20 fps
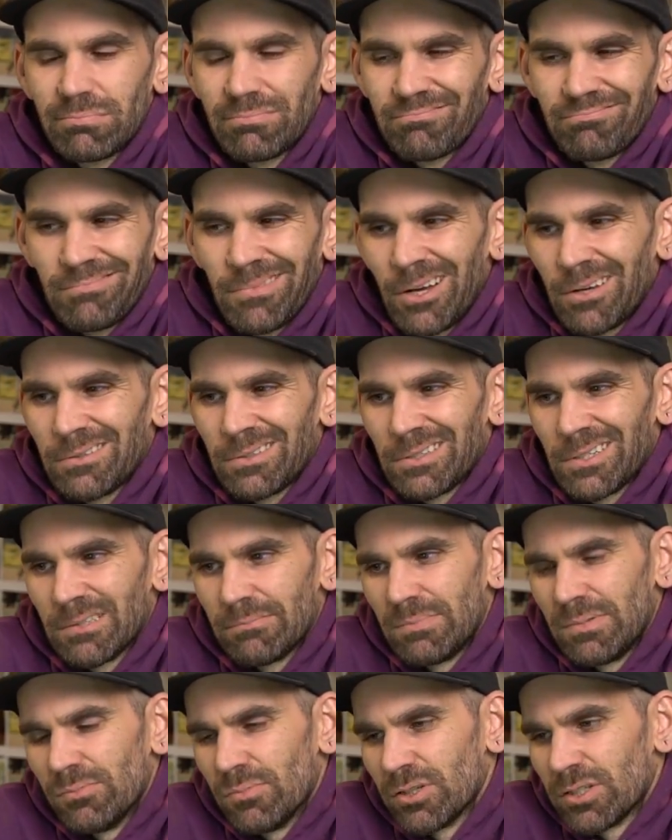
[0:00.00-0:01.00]
I don't think there'd be
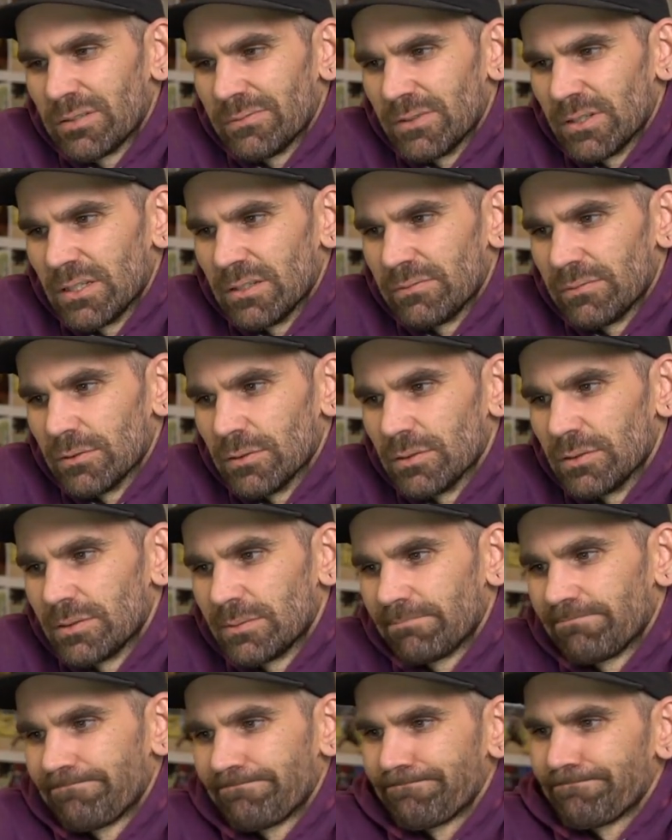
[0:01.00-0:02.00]
much of a difference.
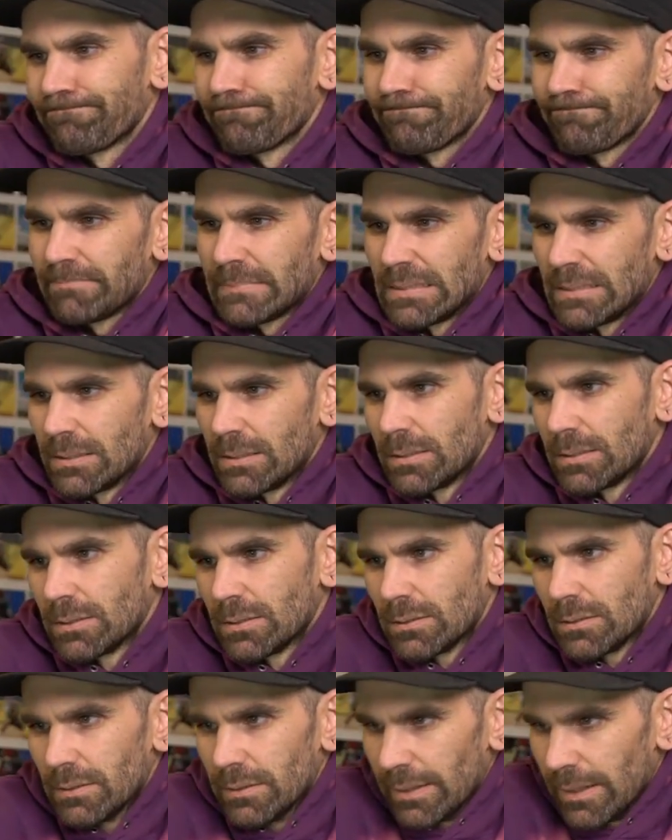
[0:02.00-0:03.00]

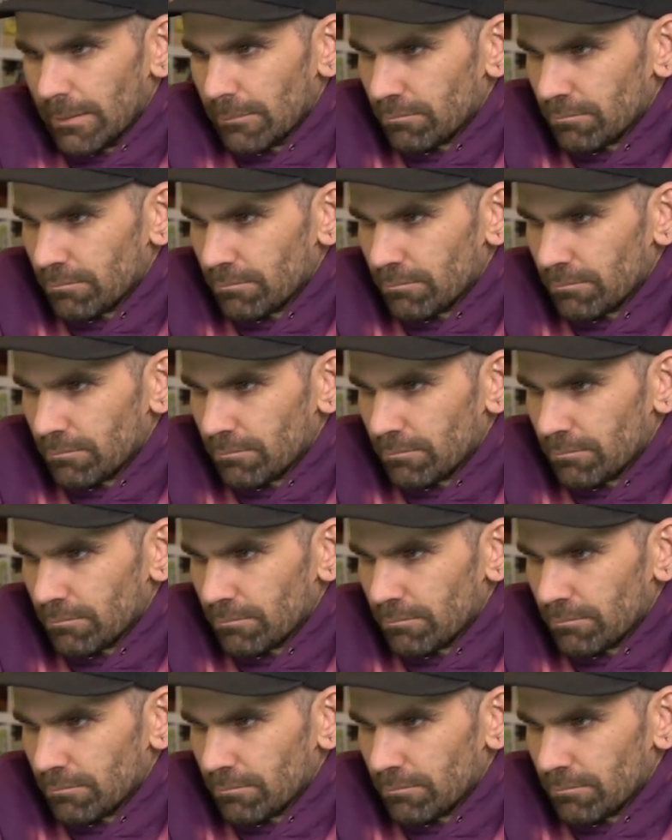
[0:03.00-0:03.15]
Yeah.